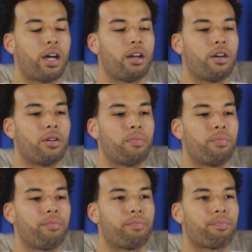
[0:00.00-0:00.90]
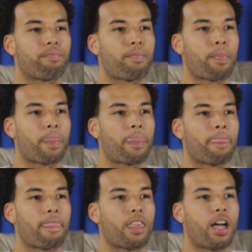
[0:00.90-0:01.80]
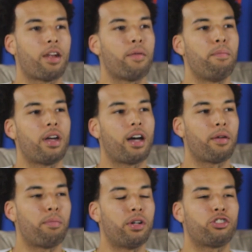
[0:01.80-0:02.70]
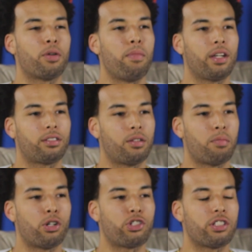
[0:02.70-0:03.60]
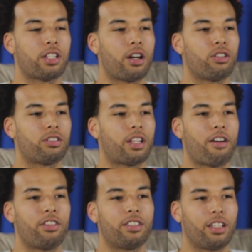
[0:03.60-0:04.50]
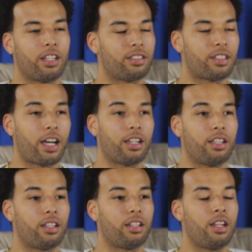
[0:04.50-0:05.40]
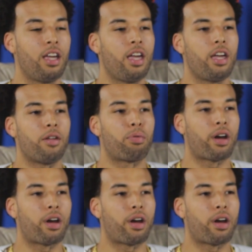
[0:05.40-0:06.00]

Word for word: I um, out of out a bunch of mixed emotions. I was obviously excited and and